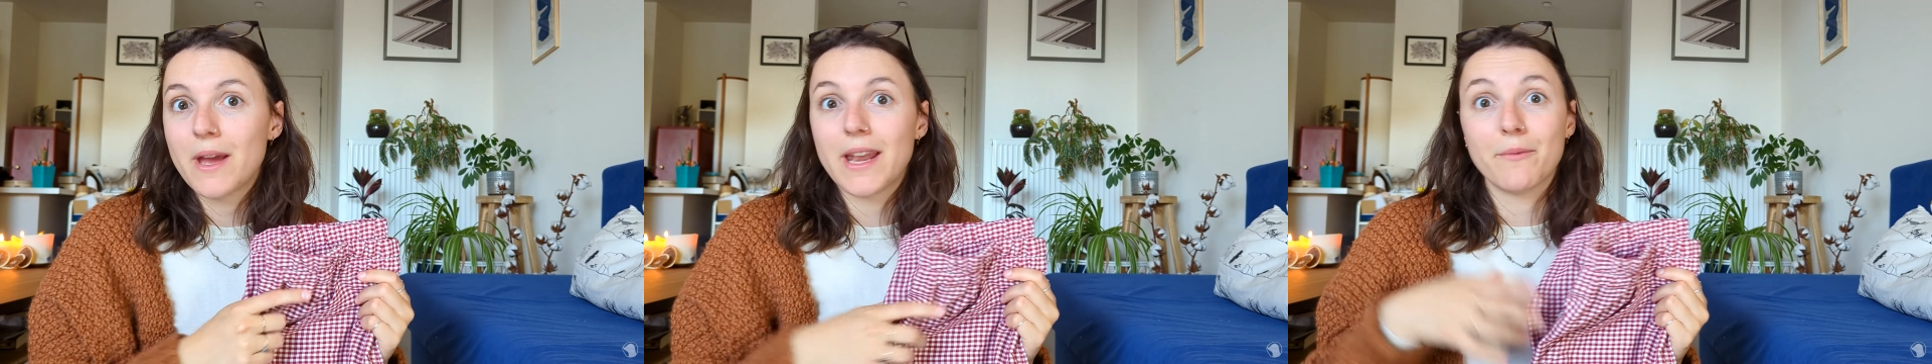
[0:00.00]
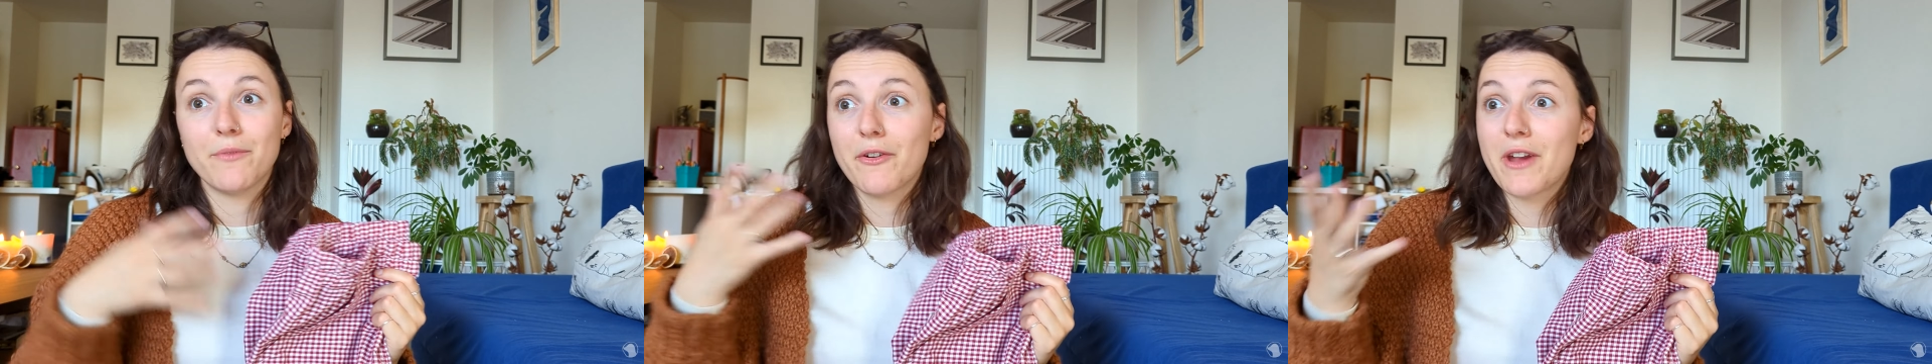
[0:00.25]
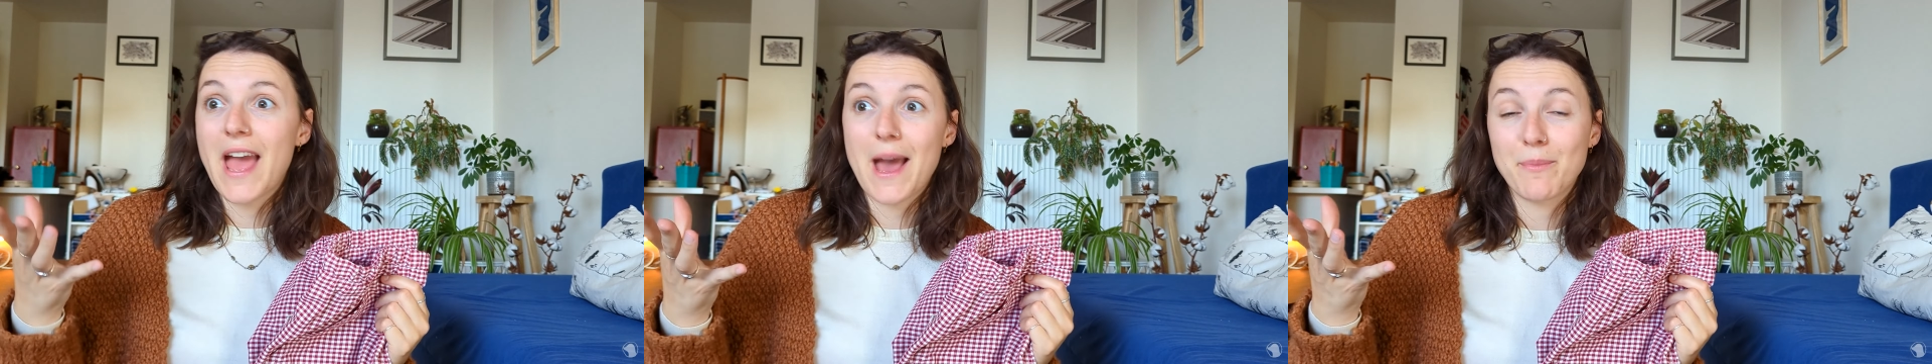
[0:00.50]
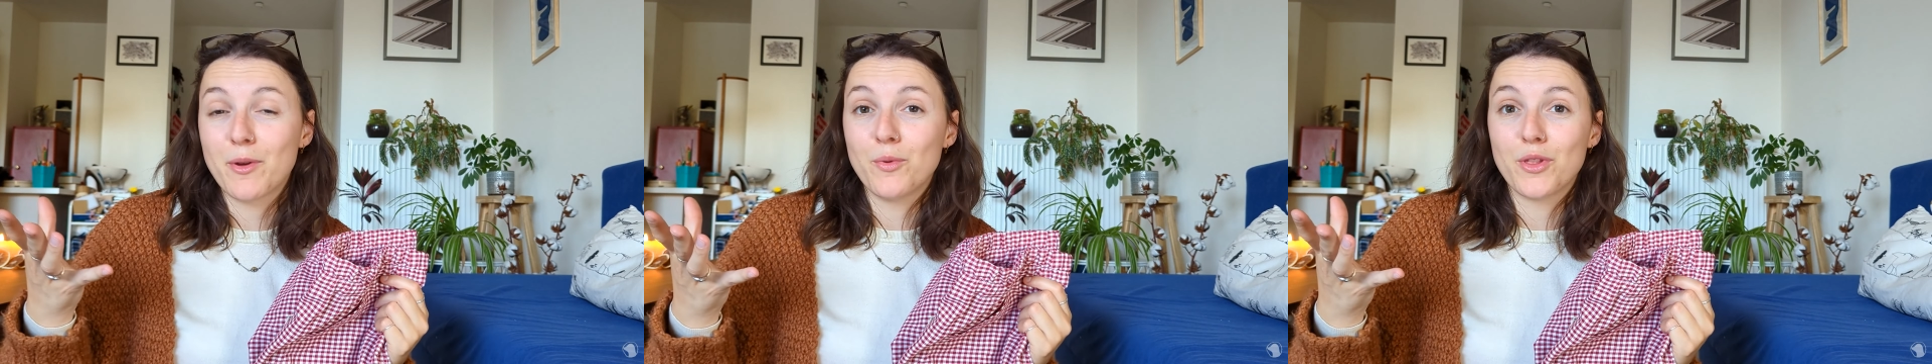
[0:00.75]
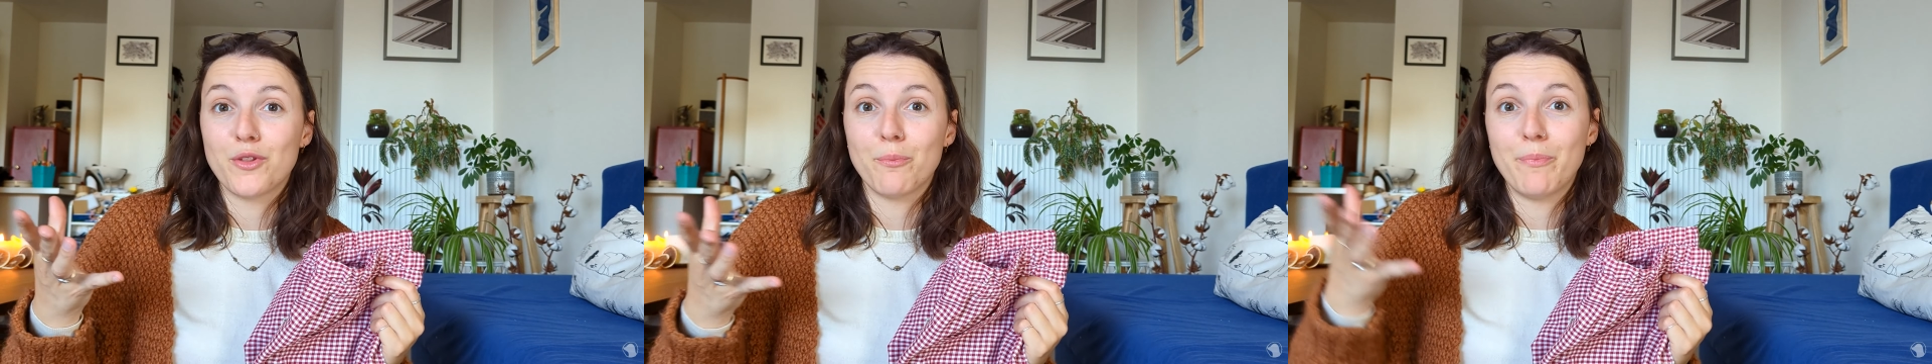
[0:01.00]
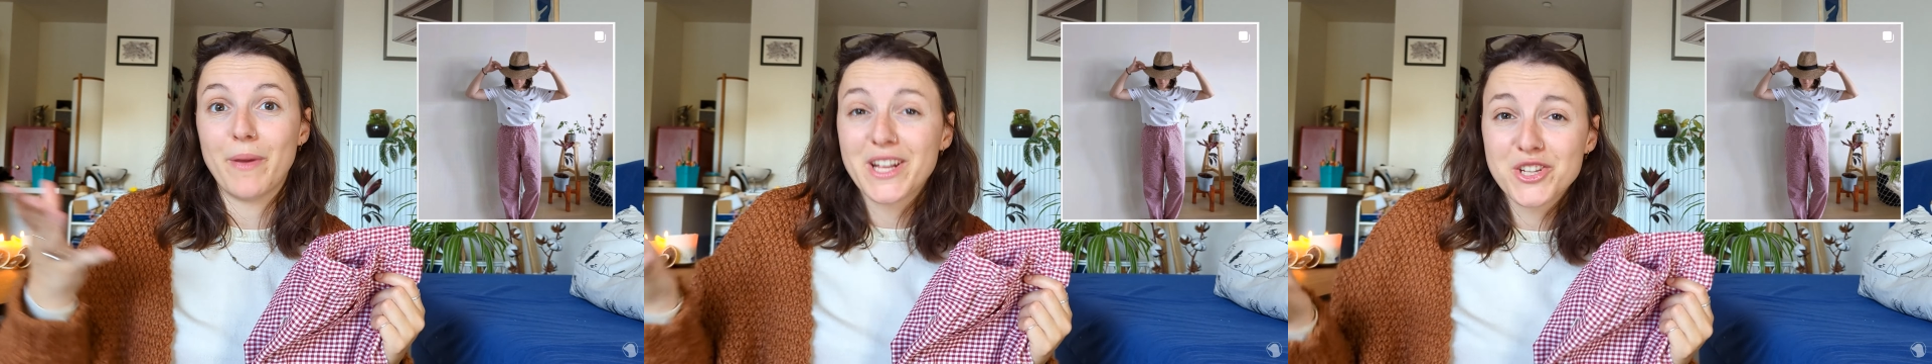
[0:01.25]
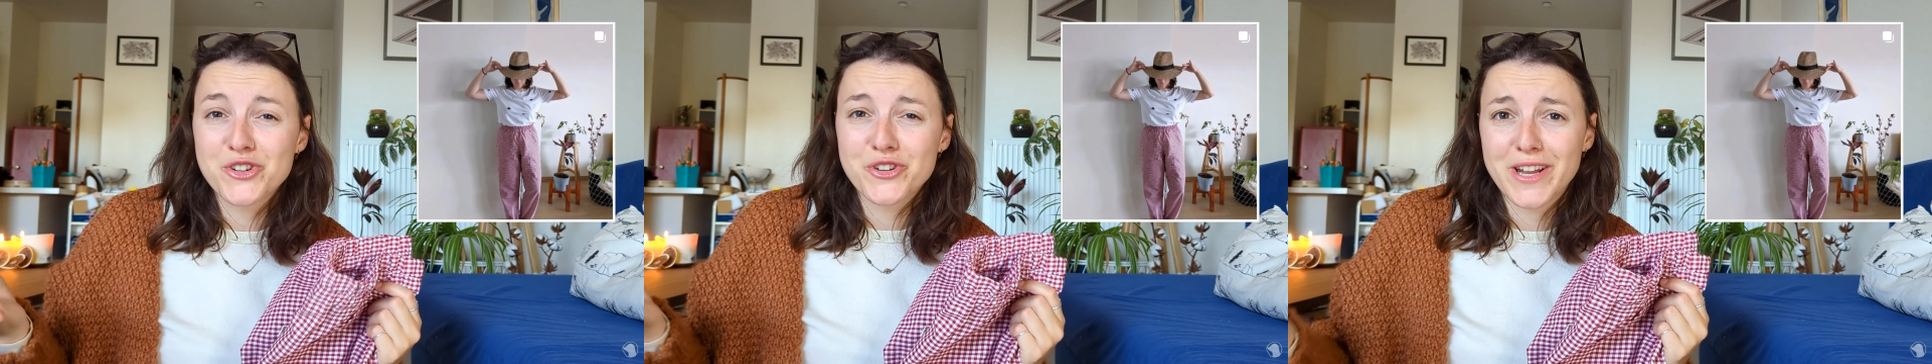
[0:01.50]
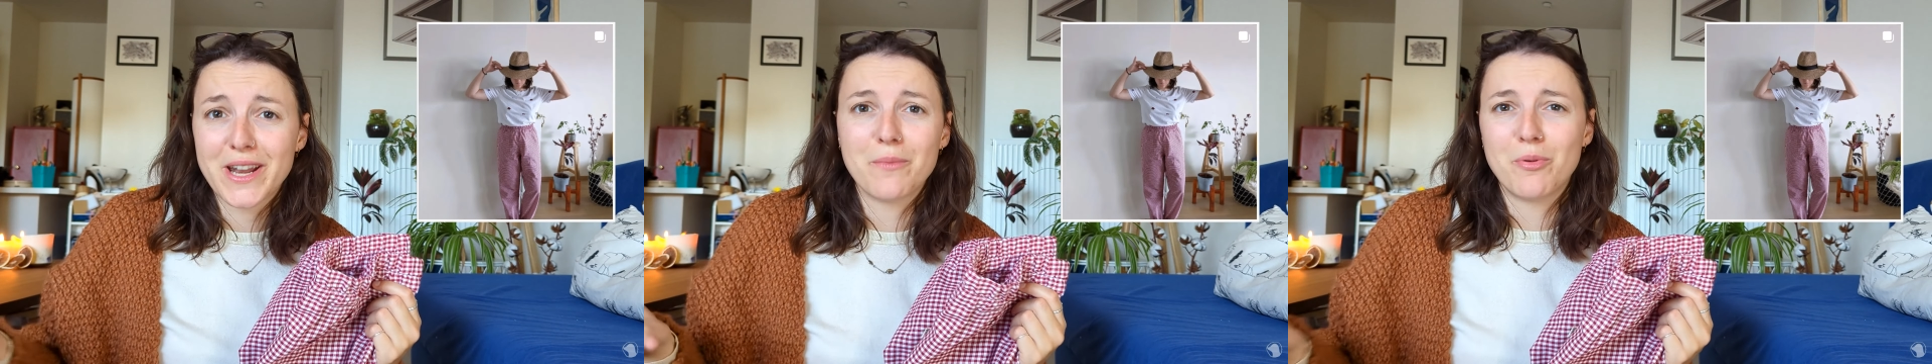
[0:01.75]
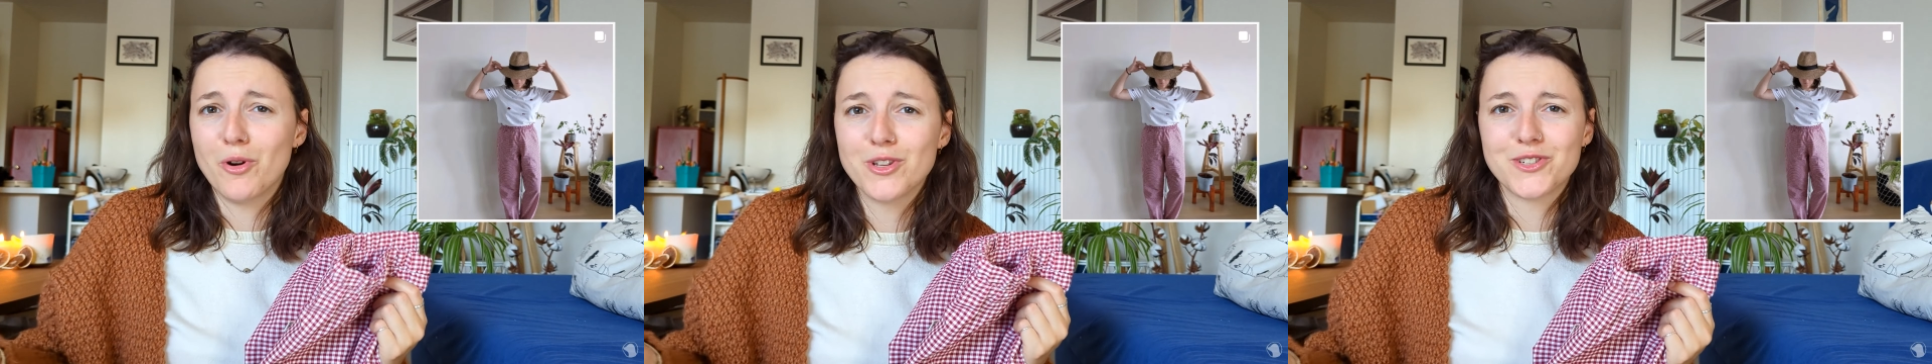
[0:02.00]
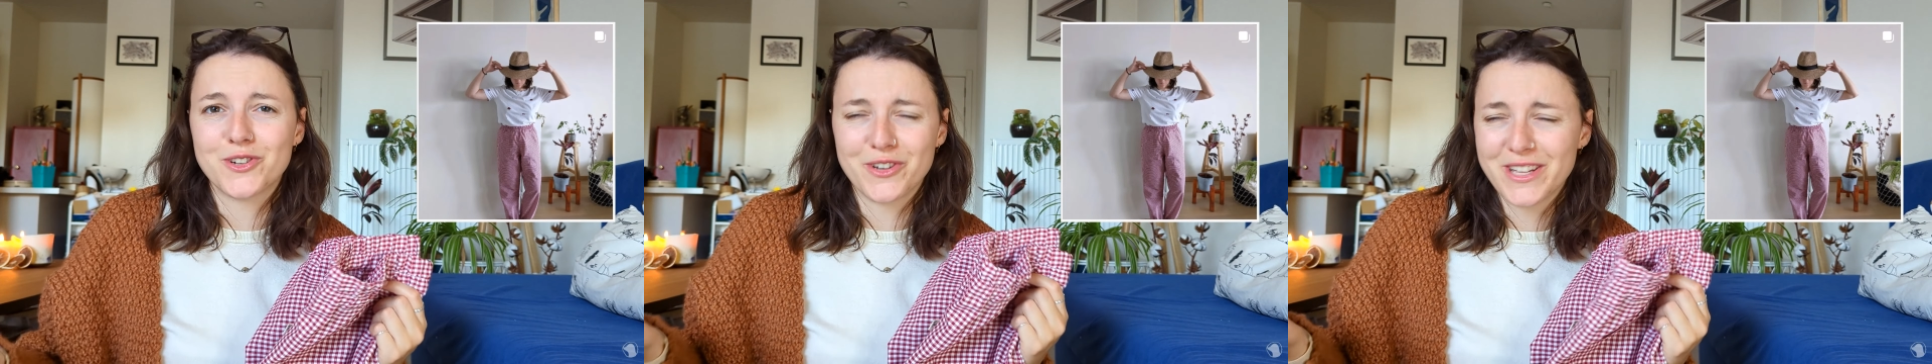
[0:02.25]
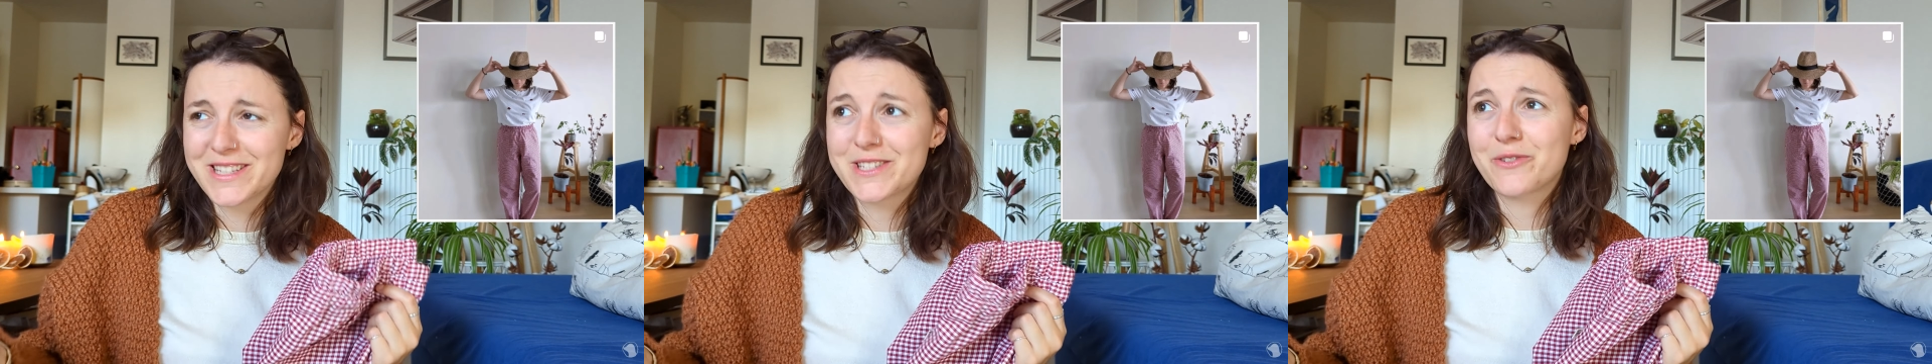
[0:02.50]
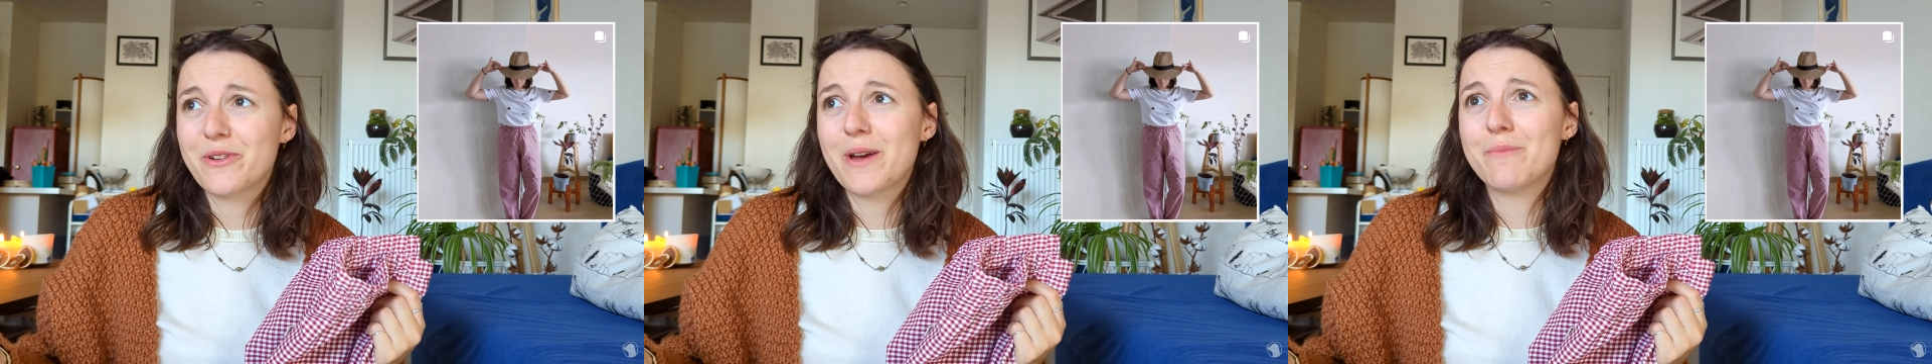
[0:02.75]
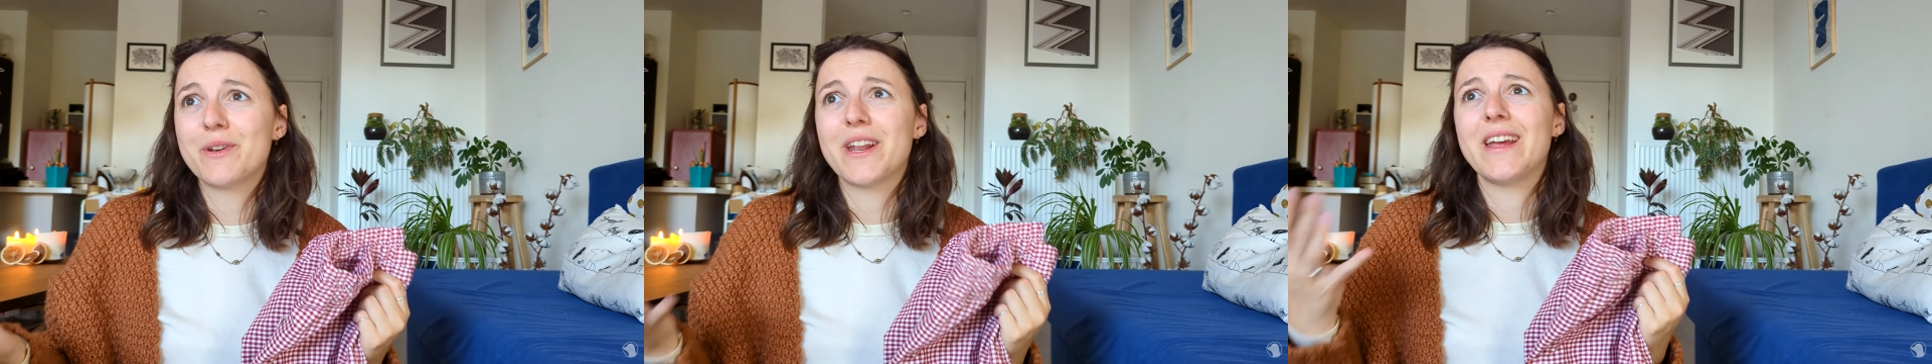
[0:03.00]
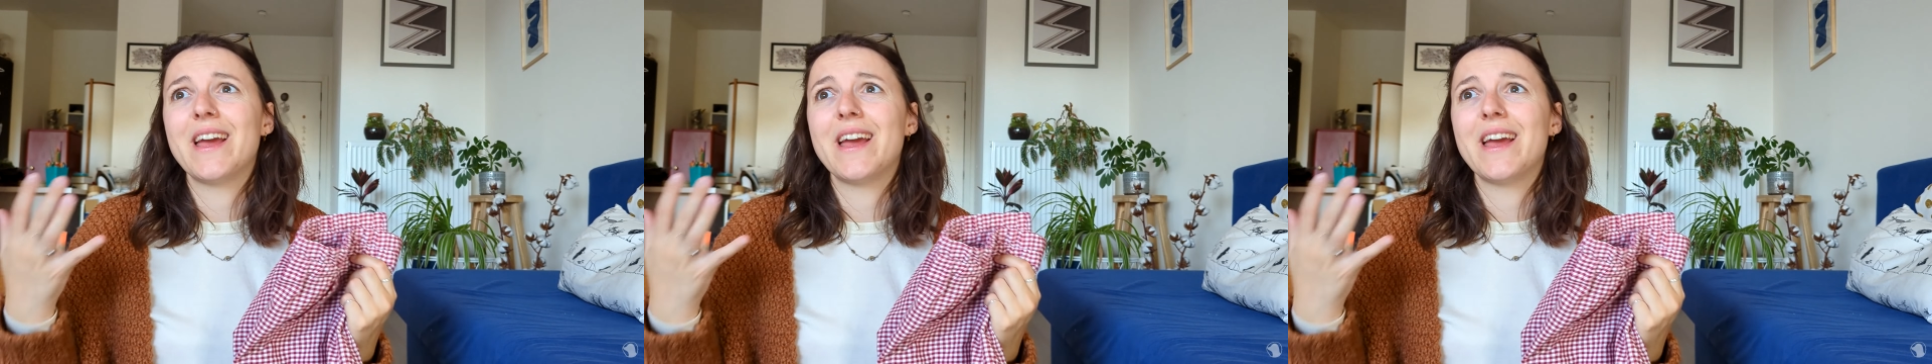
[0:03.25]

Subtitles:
and I'm very happy with the picture that I posted on Instagram, but